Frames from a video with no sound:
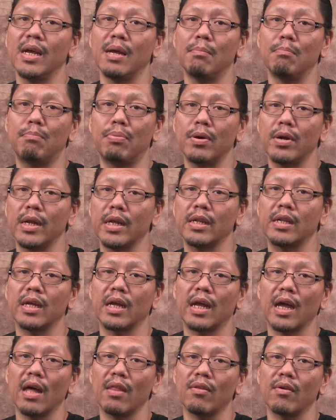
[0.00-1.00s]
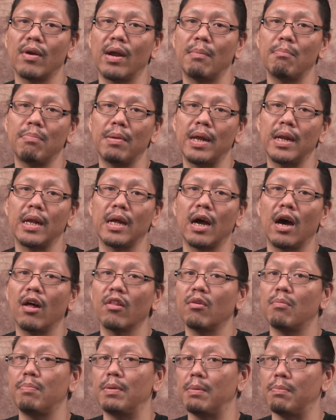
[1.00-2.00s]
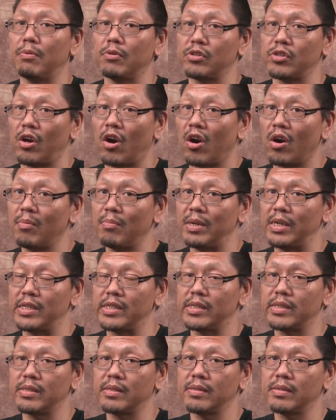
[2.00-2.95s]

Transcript: in putting together and painting other people's armies.